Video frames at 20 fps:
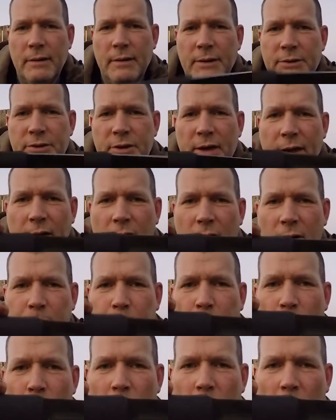The Jagger
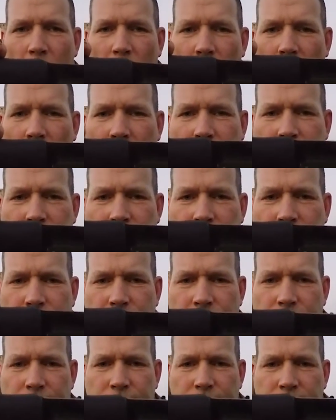Puukko.
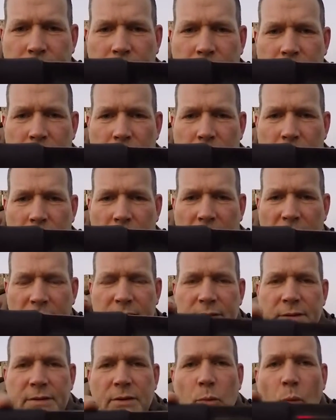
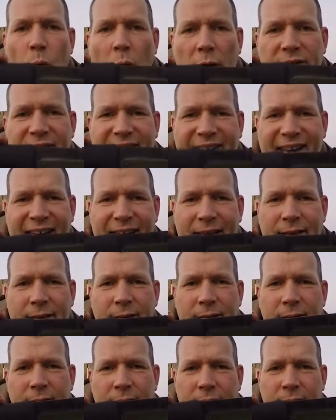This is the
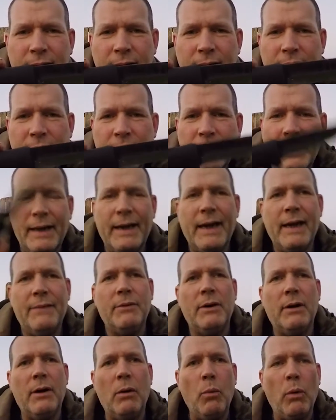110. I have
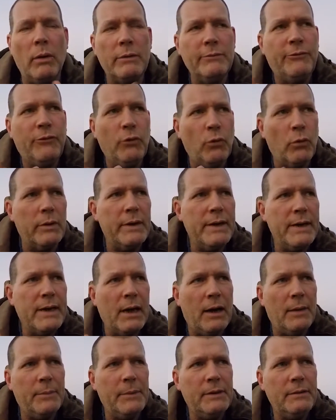a 140
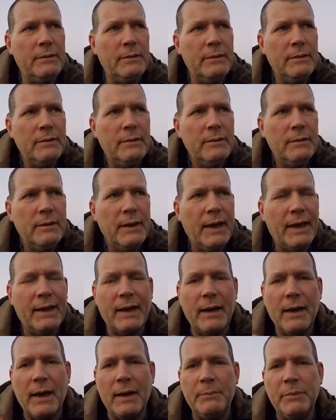coming,
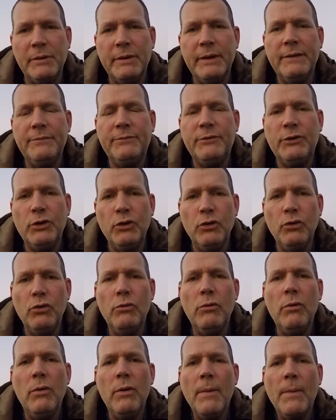and I believe
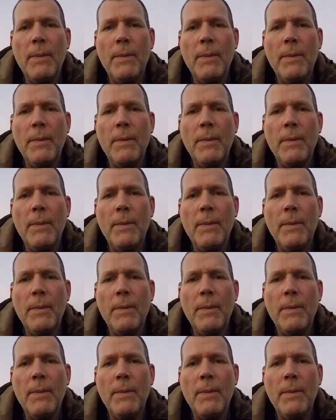2